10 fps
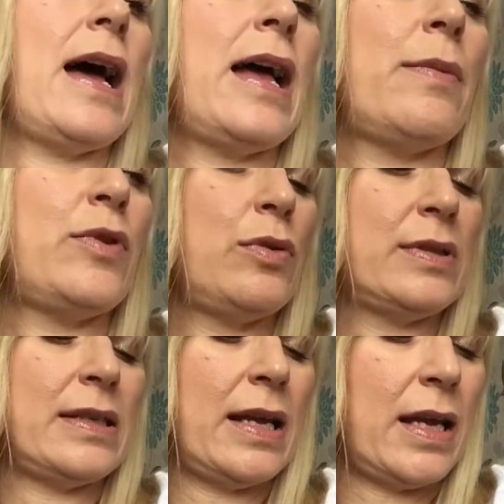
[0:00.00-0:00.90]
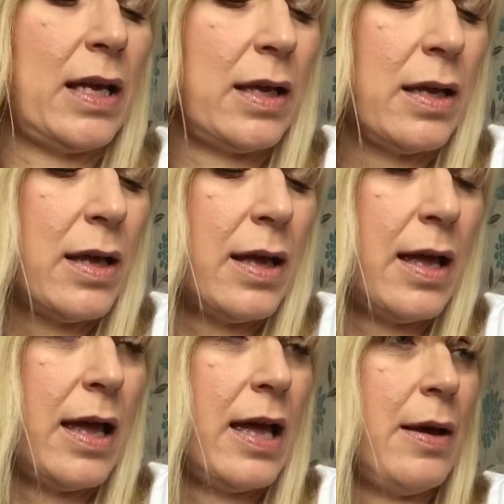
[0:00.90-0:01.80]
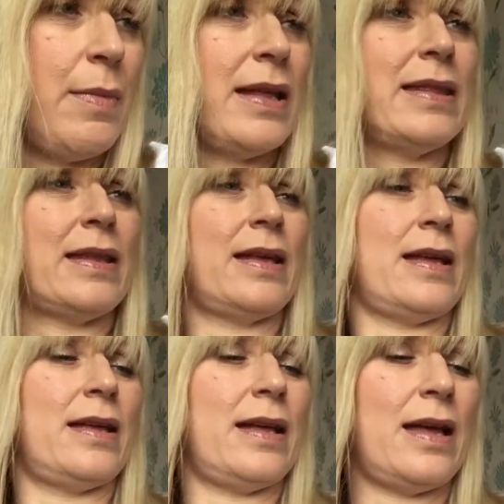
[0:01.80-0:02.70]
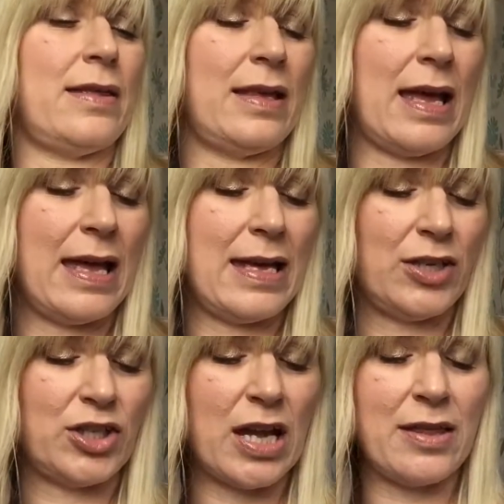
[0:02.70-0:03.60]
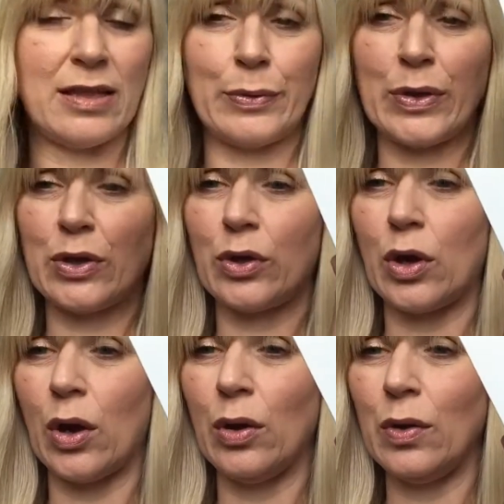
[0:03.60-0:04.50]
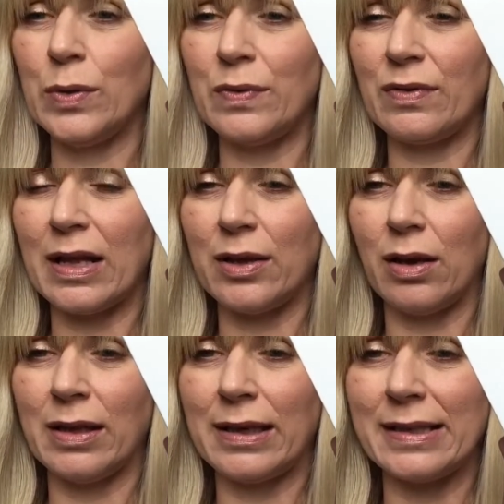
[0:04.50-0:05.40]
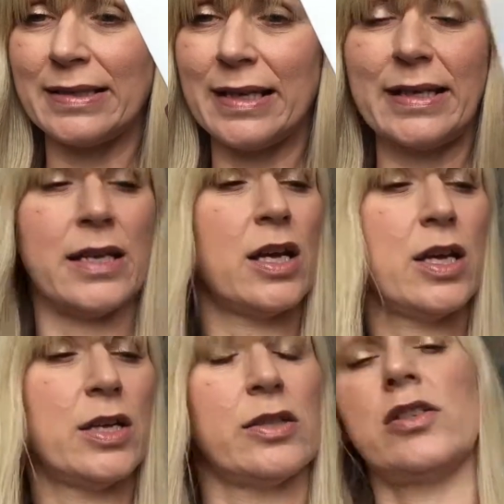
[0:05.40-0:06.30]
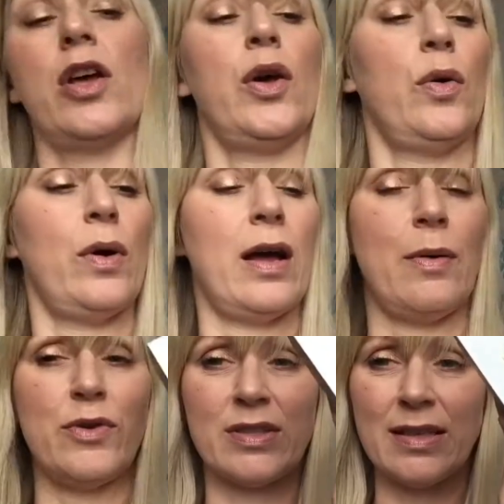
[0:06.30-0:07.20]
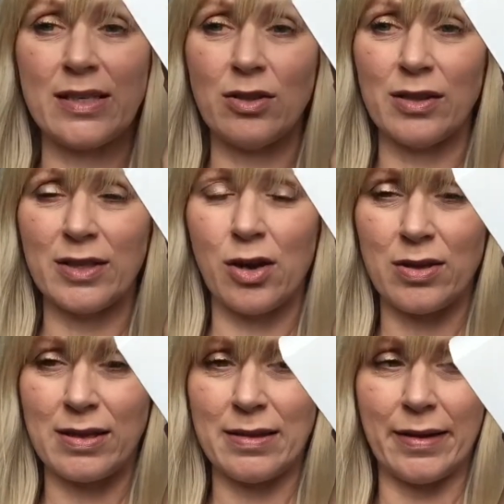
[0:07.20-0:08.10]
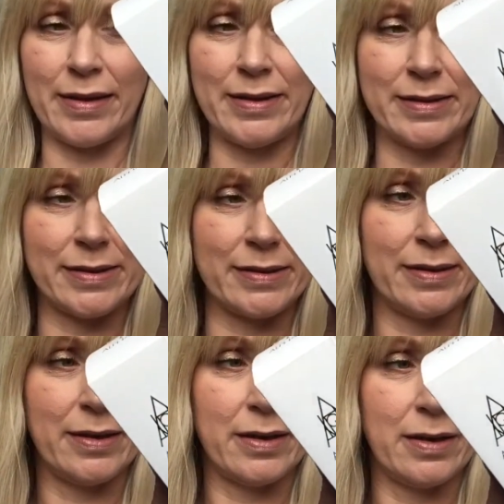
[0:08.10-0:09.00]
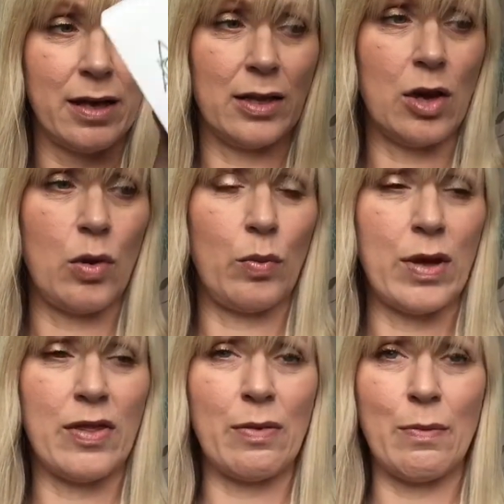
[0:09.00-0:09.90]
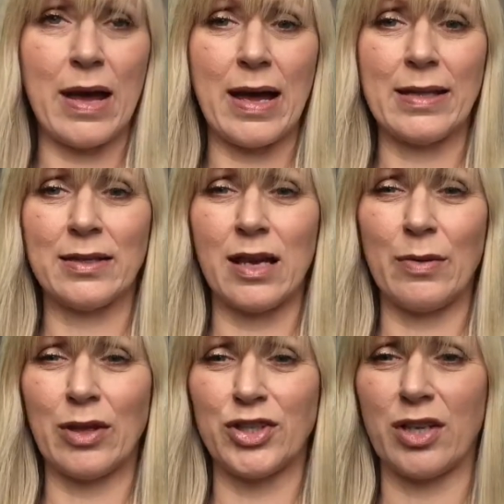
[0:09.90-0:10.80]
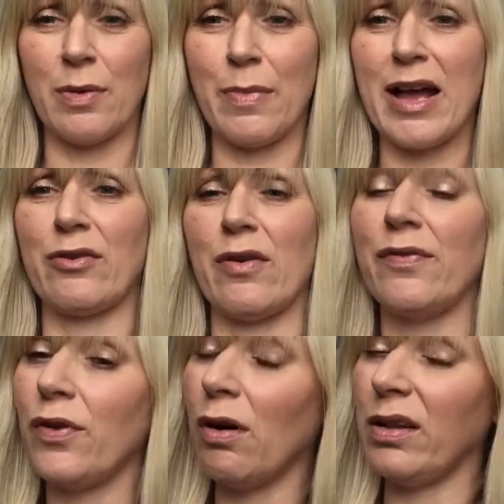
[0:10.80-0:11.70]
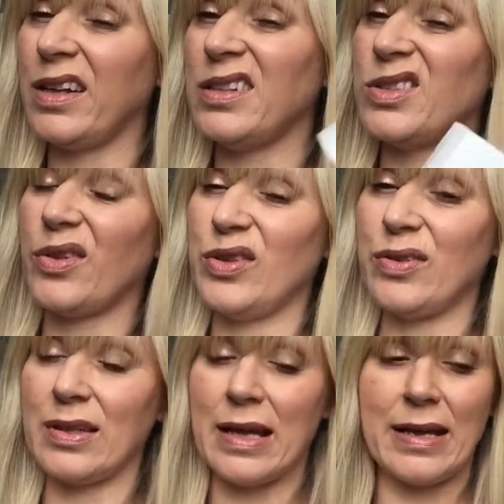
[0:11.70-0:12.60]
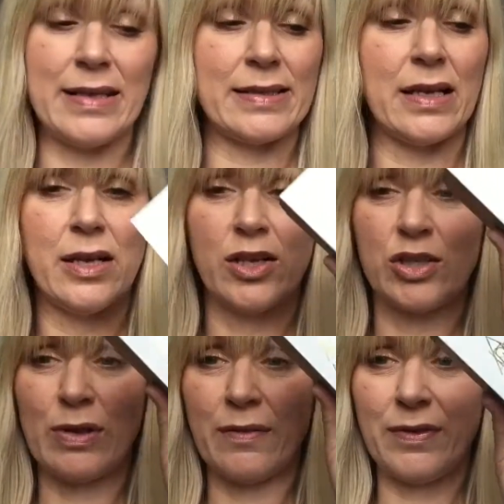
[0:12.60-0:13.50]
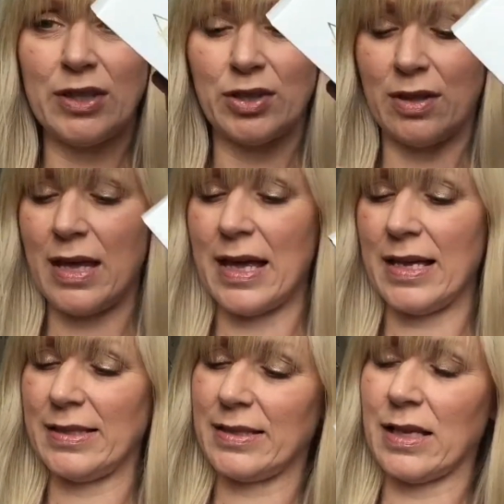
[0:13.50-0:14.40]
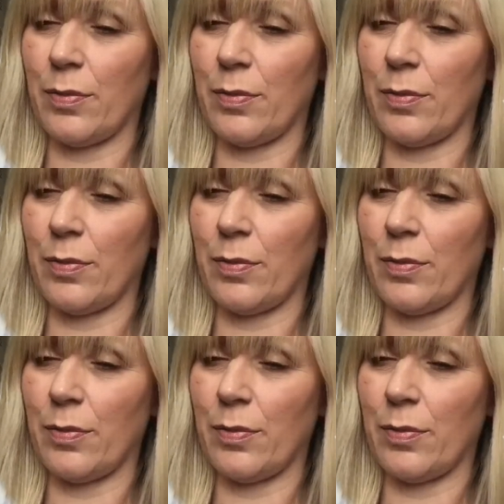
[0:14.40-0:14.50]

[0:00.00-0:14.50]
I am using an the AHA, the liquid gold with glycolic acid. So I'm using this in alternate nights along with my Dermalogica microfoliant on the other nights. So when I finish this,